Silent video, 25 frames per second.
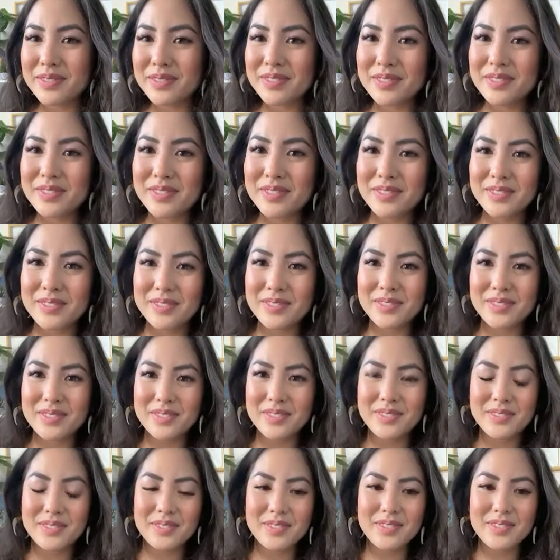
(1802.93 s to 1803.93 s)

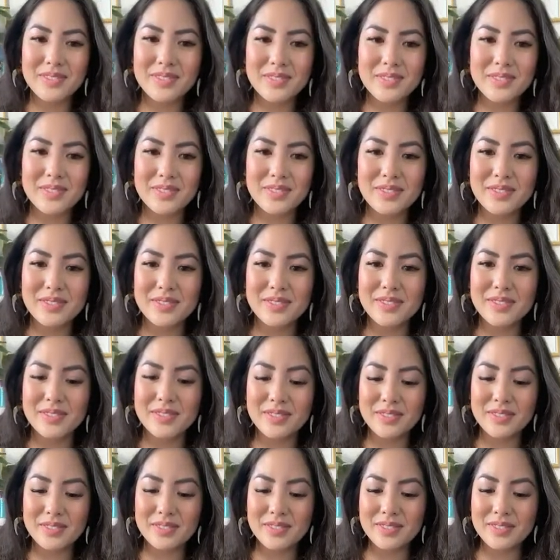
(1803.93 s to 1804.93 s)

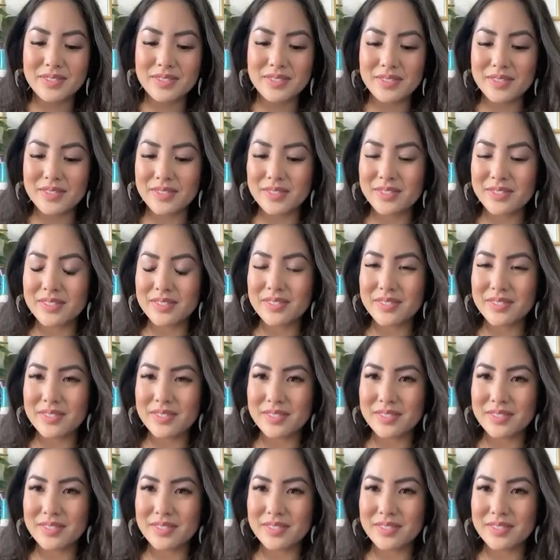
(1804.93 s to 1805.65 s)
The person shown says nothing.